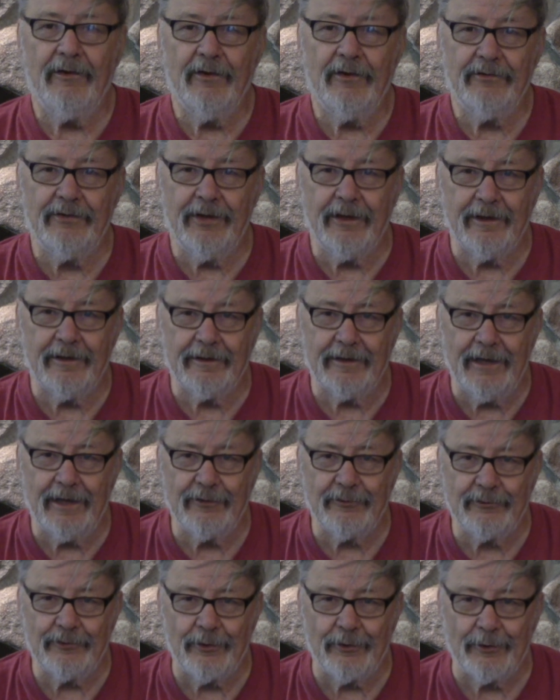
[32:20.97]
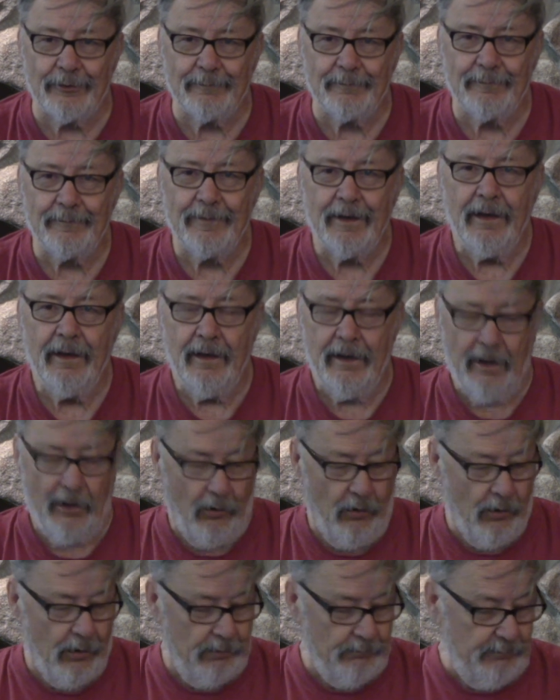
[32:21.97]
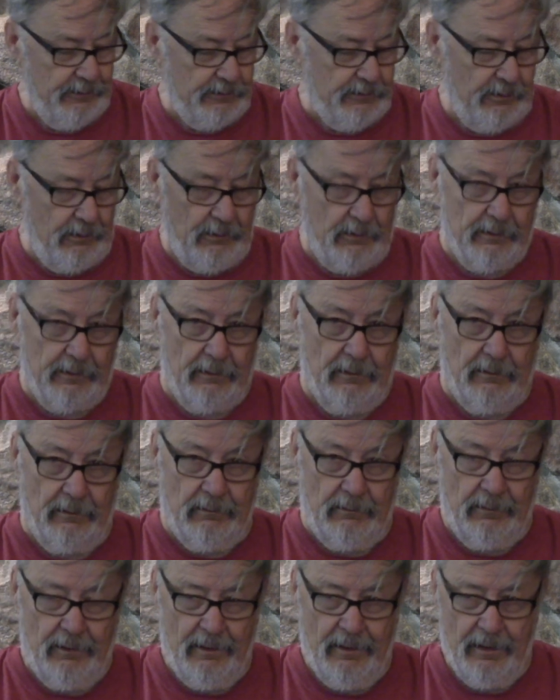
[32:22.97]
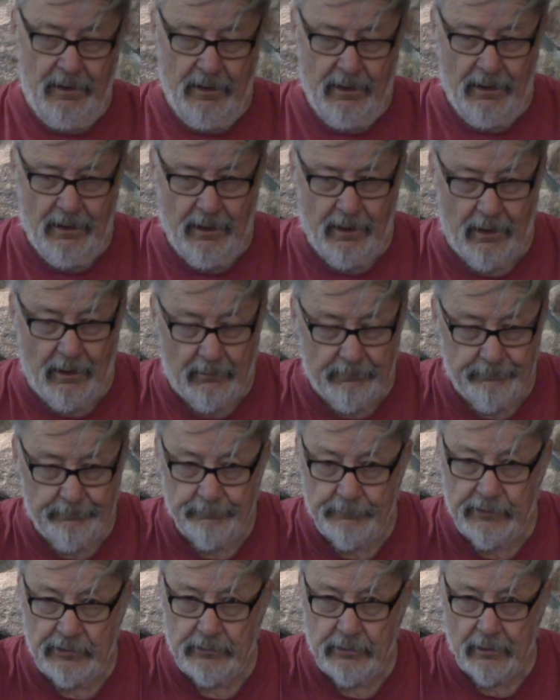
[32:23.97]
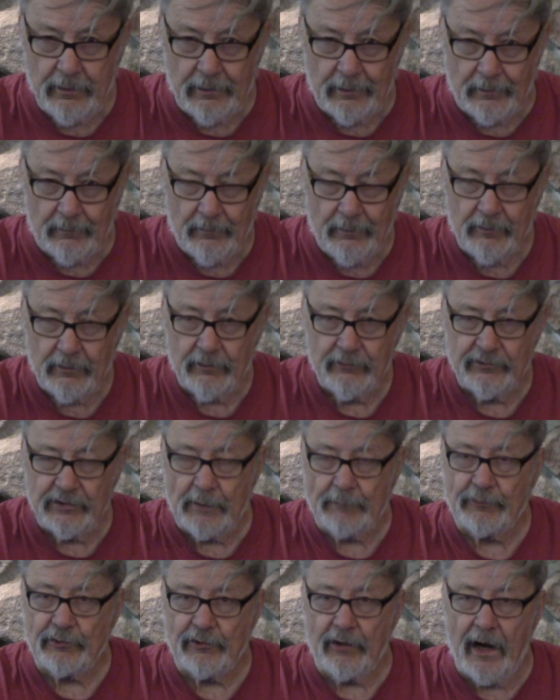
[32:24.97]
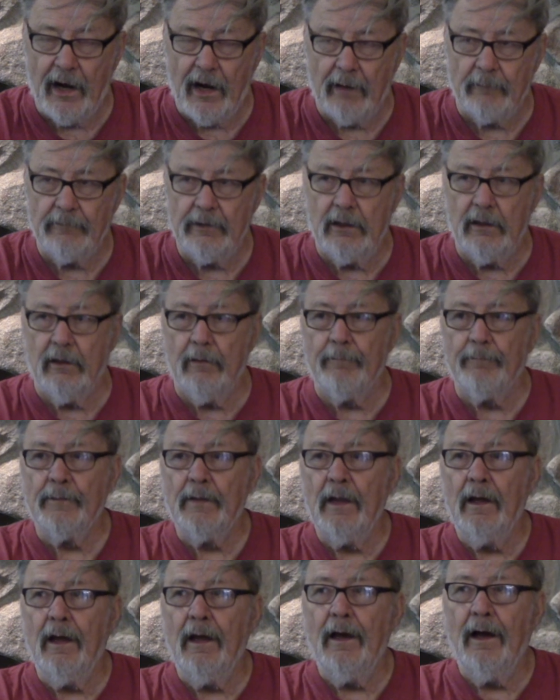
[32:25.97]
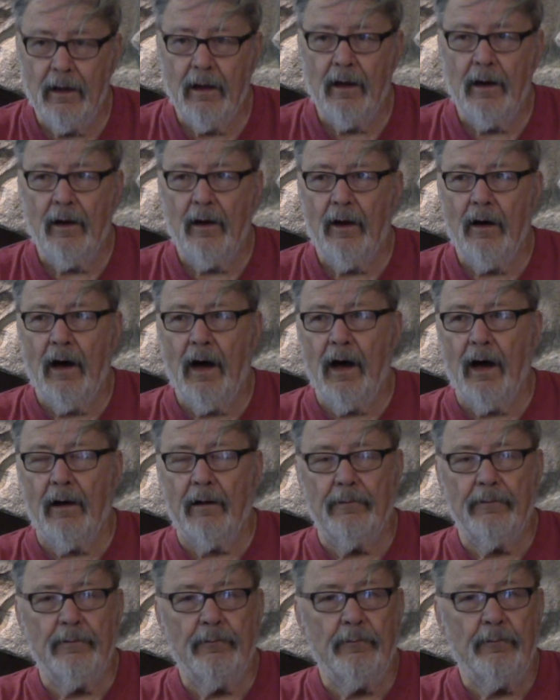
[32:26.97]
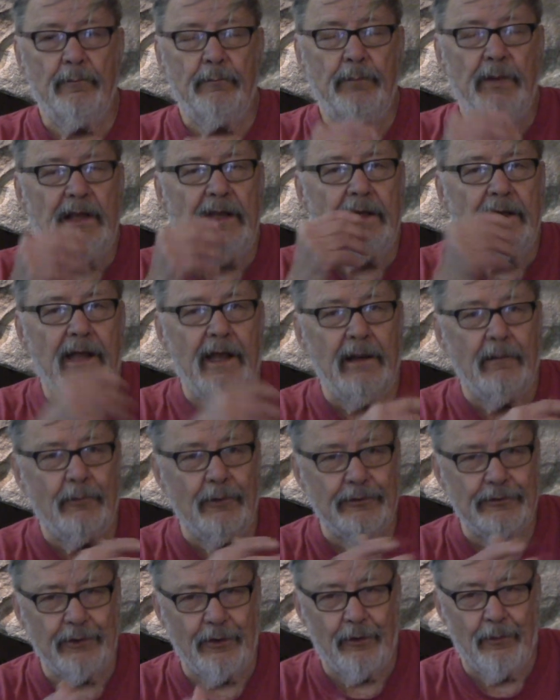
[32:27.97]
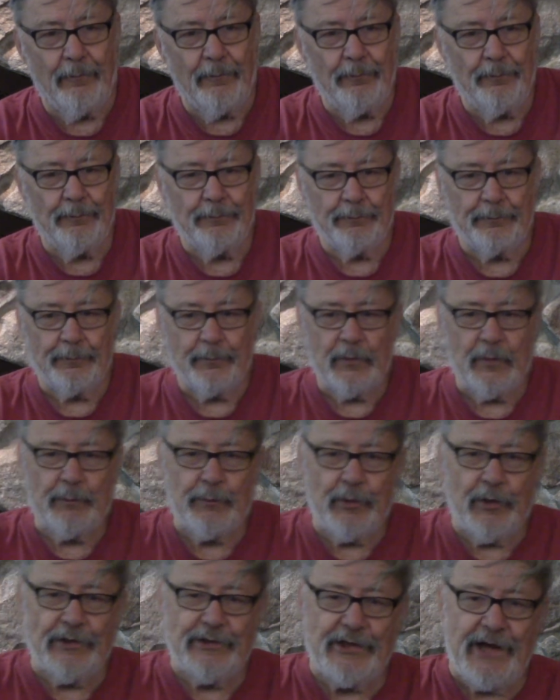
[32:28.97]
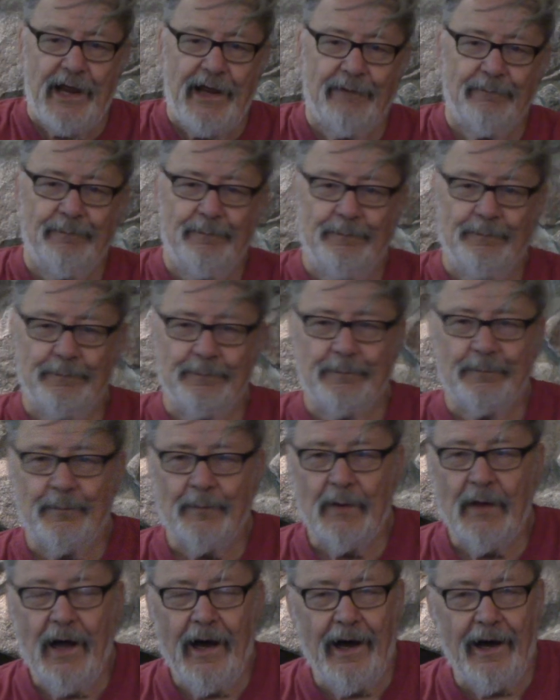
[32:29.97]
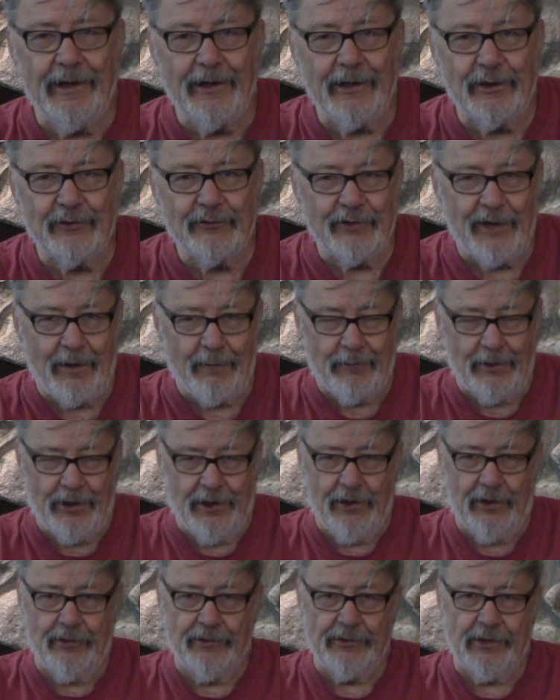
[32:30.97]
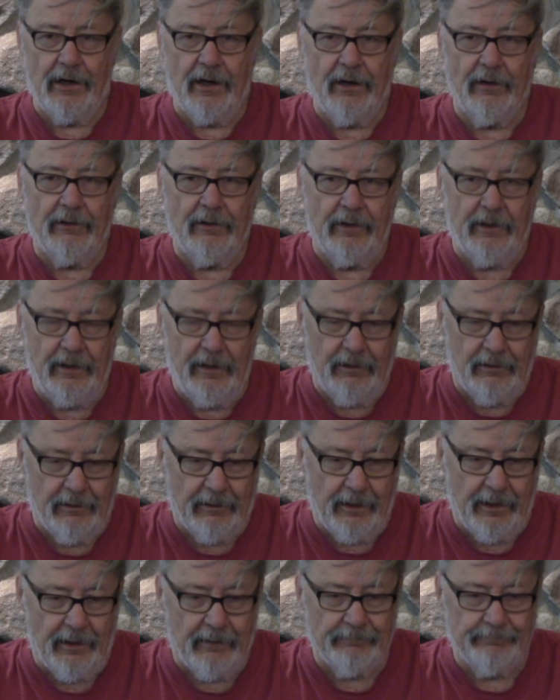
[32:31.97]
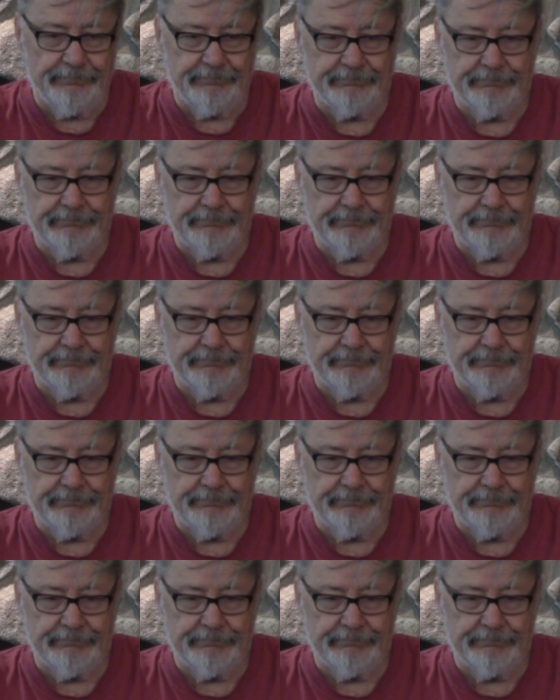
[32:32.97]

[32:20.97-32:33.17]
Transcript: See you again soon. Oh, and be sure, be sure to subscribe. You know, being able to present hunting seminars on the internet